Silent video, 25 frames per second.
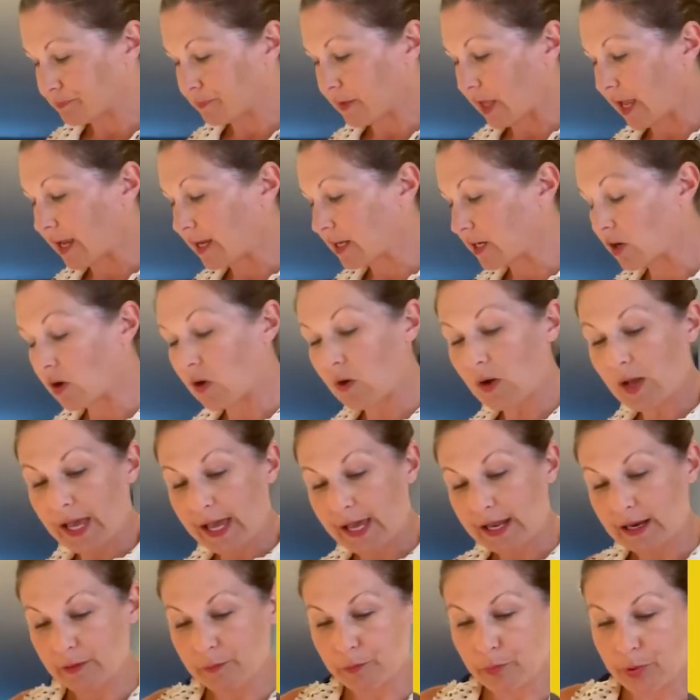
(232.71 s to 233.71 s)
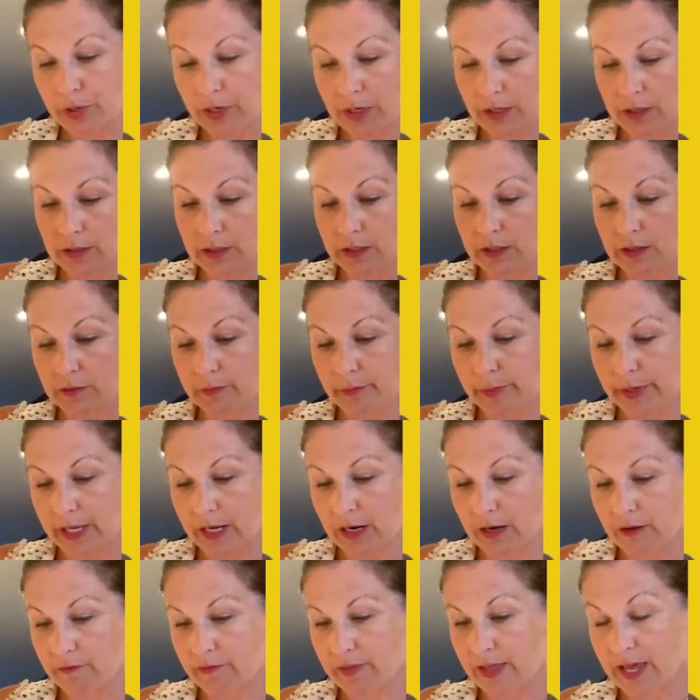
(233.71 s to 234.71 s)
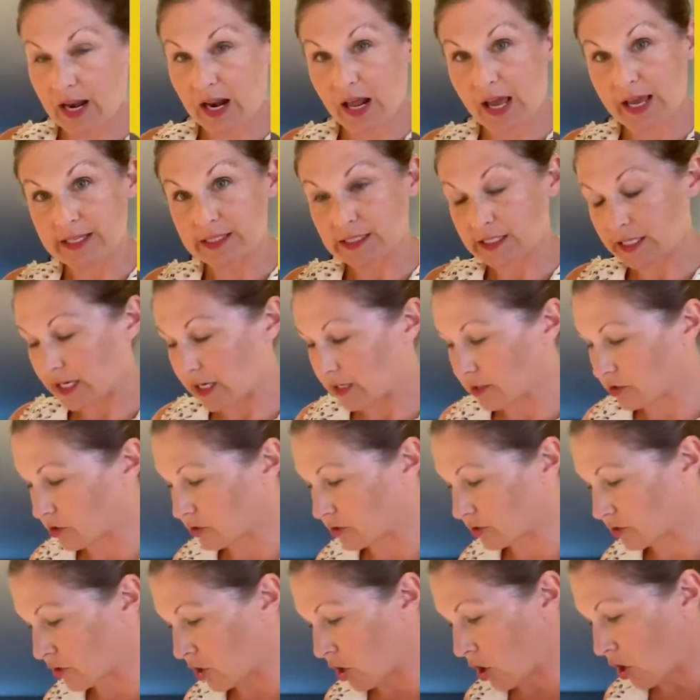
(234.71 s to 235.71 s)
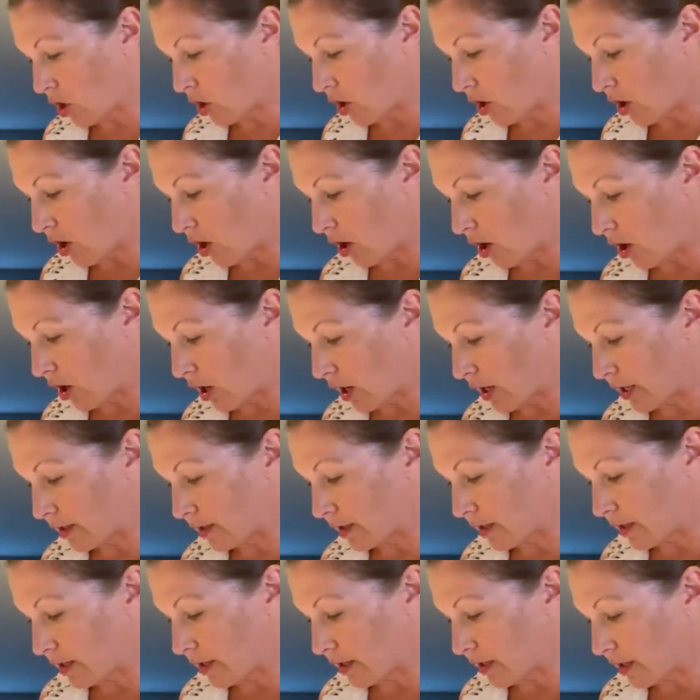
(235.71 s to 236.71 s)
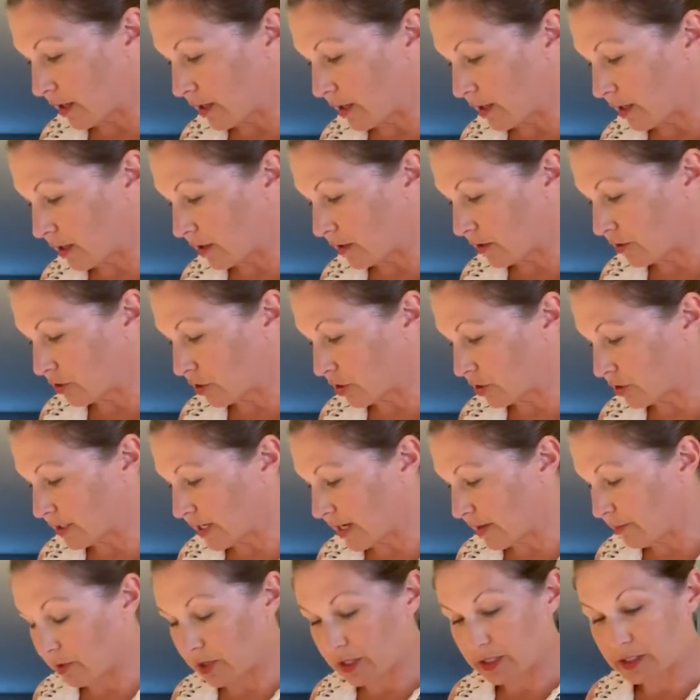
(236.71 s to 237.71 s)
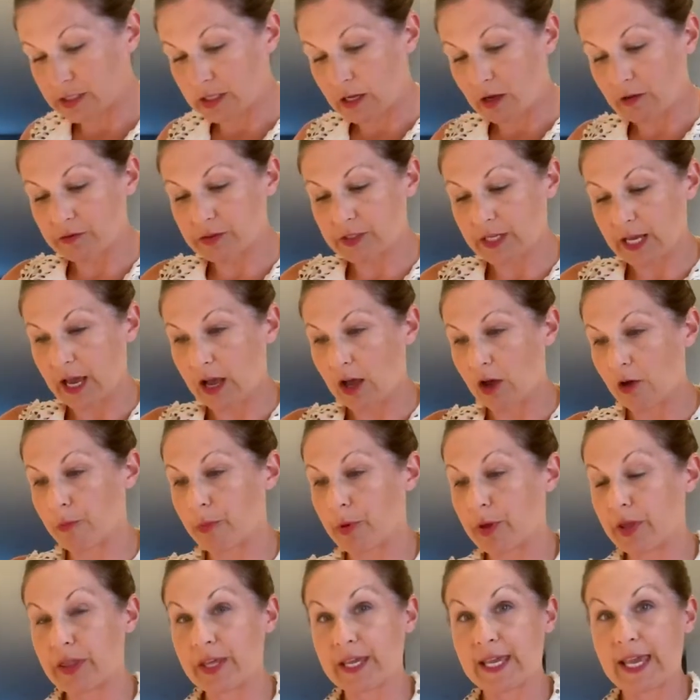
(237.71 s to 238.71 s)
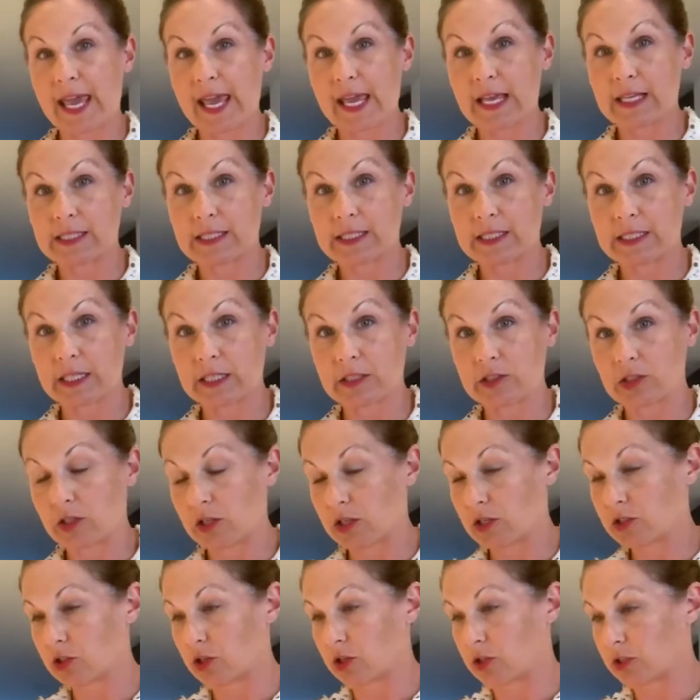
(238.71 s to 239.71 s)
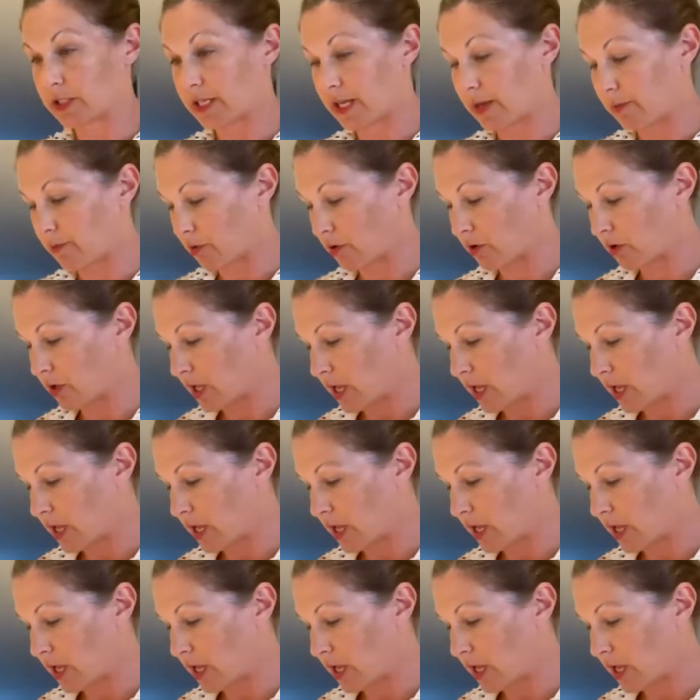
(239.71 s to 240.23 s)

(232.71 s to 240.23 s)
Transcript: I'm gonna go ahead and put a little bit of that icing just on the turntable itself to help the cake stick to the turntable.